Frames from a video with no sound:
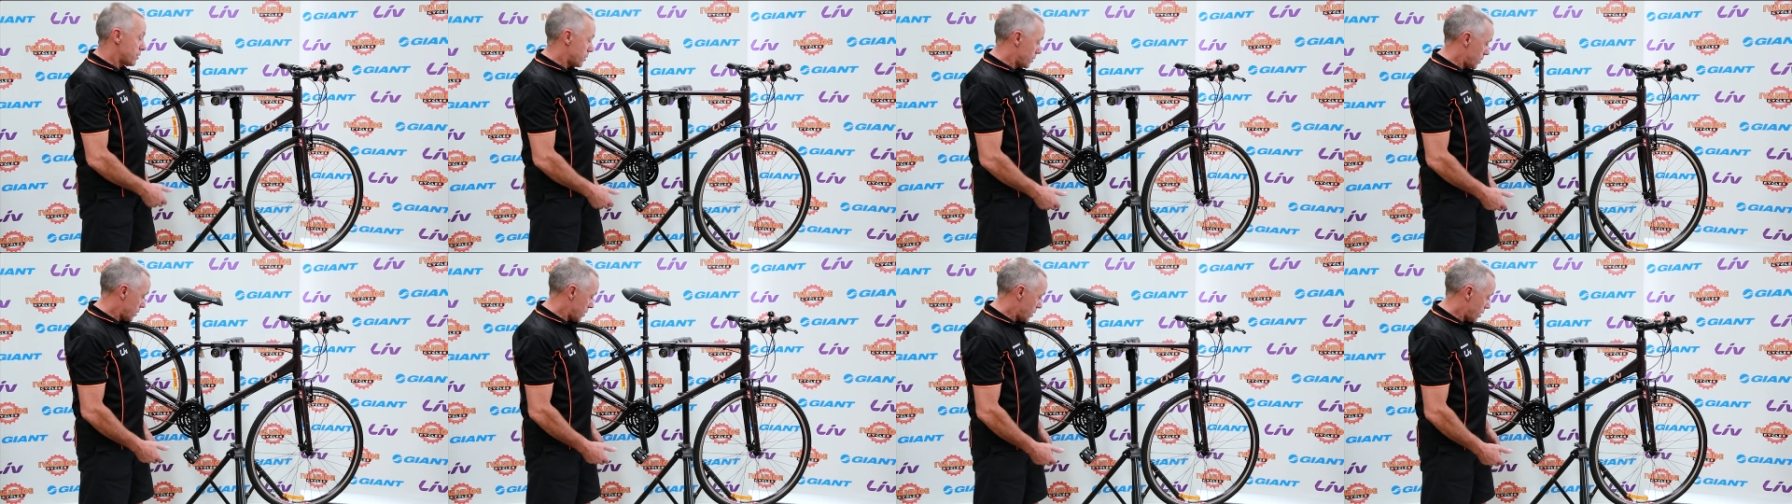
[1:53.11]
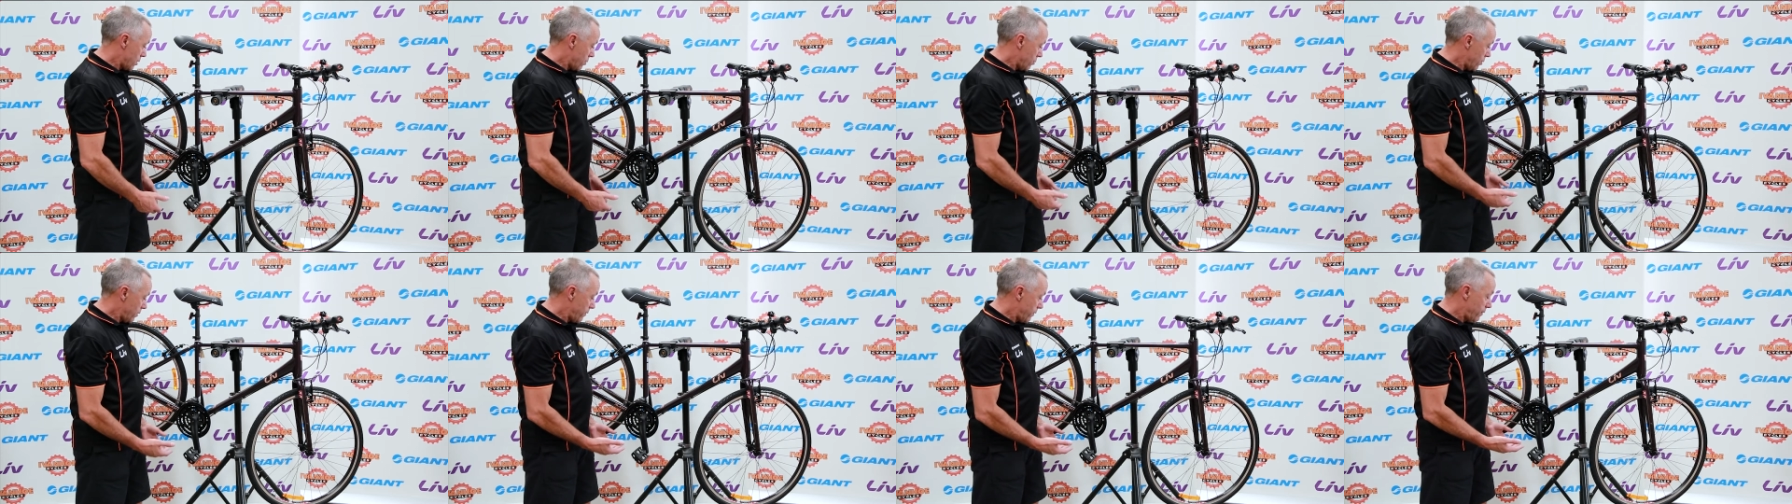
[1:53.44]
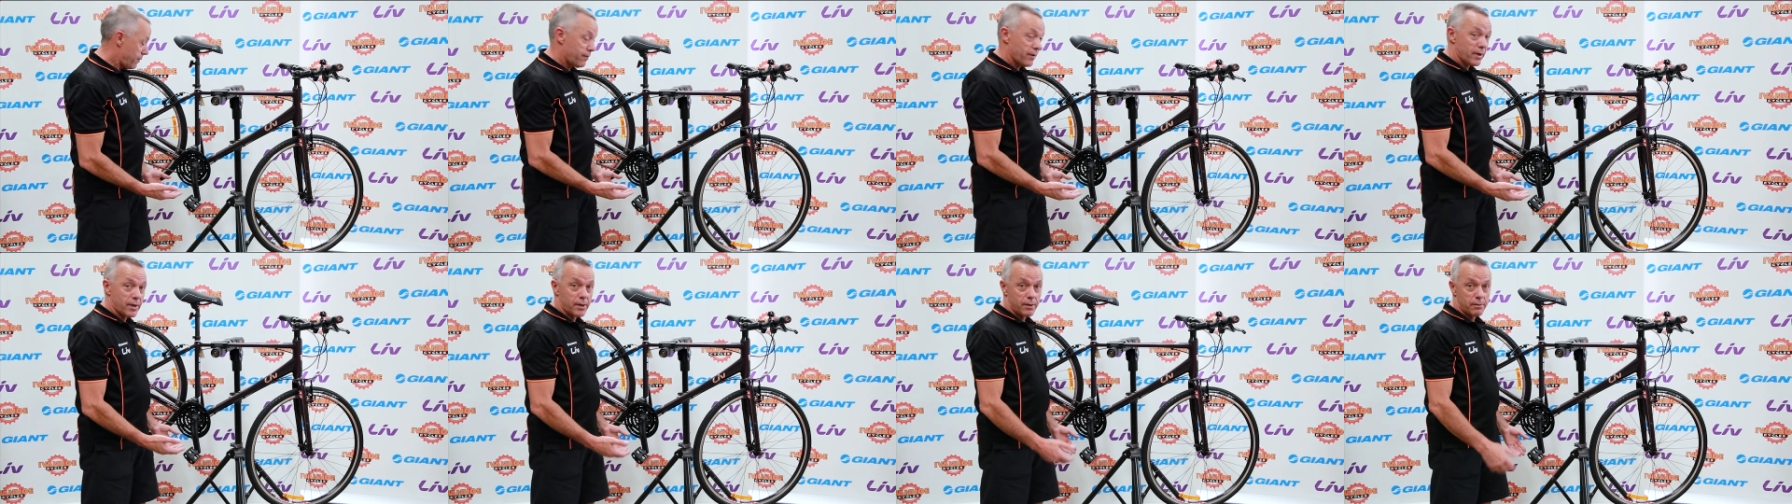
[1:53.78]
So
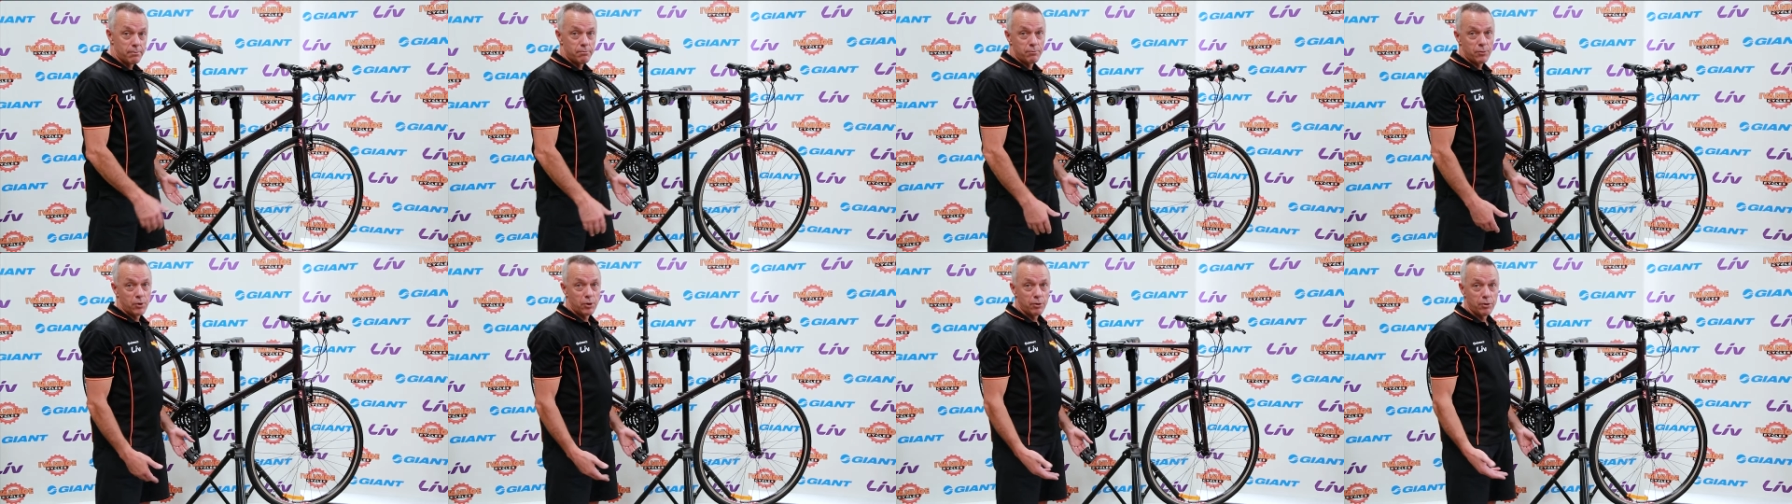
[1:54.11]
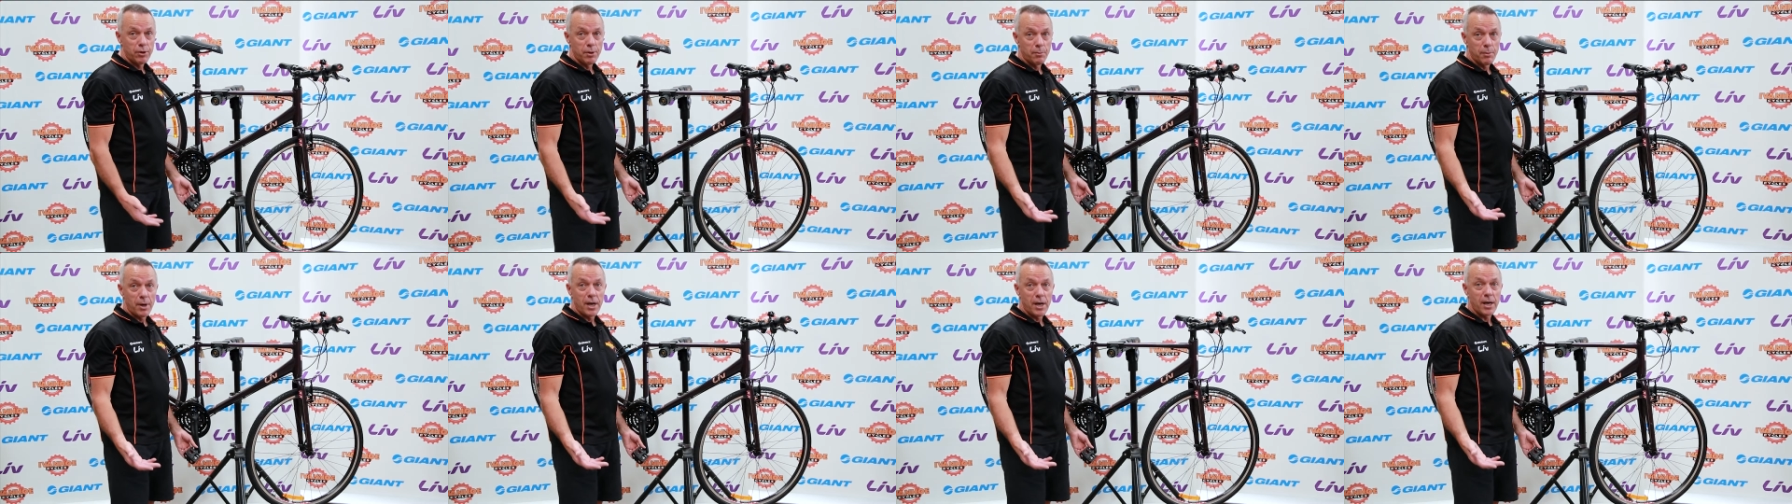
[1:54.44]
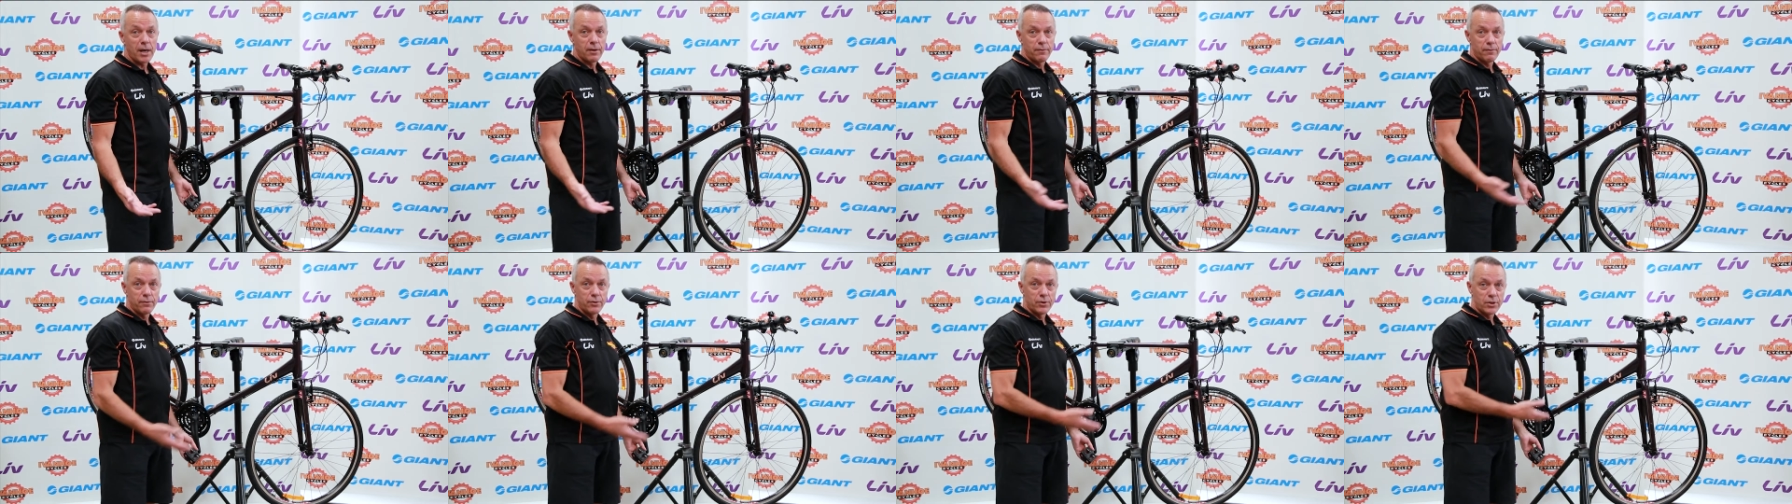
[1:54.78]
if uh, you're in the
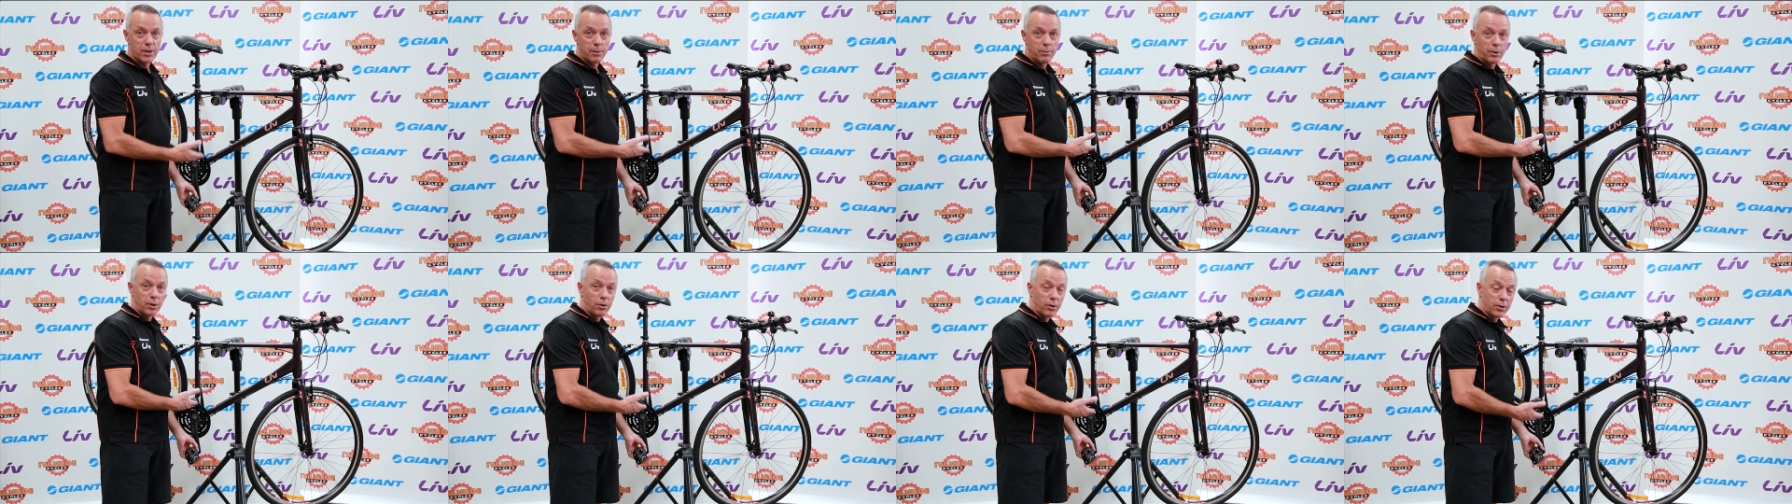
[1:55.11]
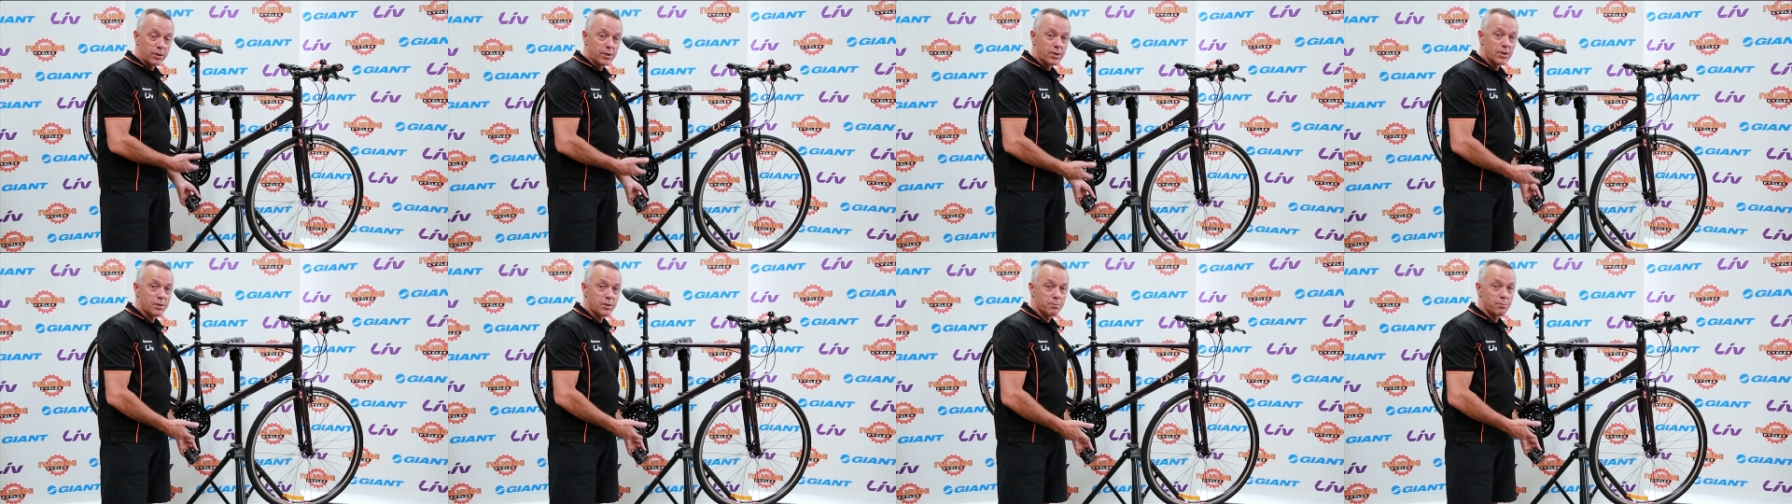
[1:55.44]
market for something like this,